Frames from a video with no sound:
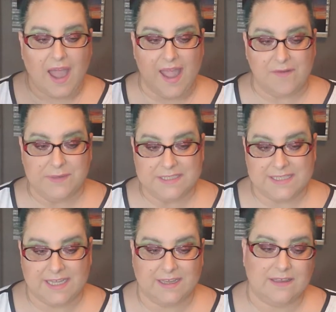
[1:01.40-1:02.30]
have been
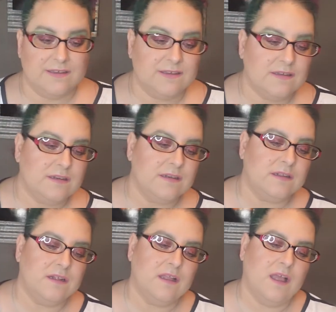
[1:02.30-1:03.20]
sick
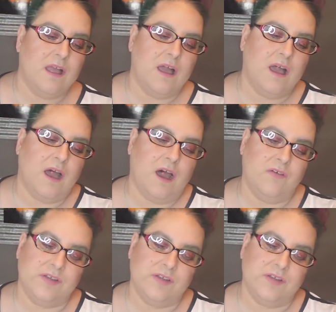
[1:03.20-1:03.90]
off